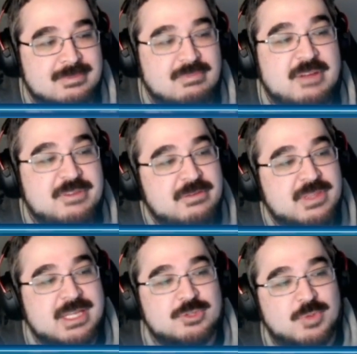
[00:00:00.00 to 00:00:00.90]
my favorite
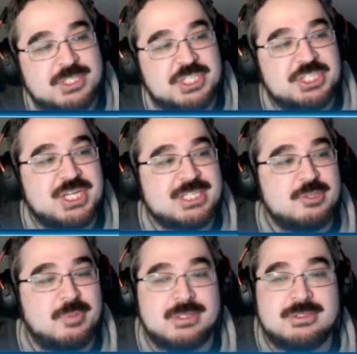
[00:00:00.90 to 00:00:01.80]
thing is watching Jack
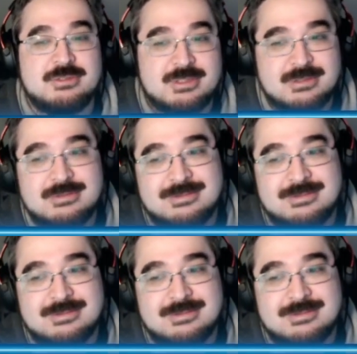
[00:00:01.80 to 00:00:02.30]
2 puzzles.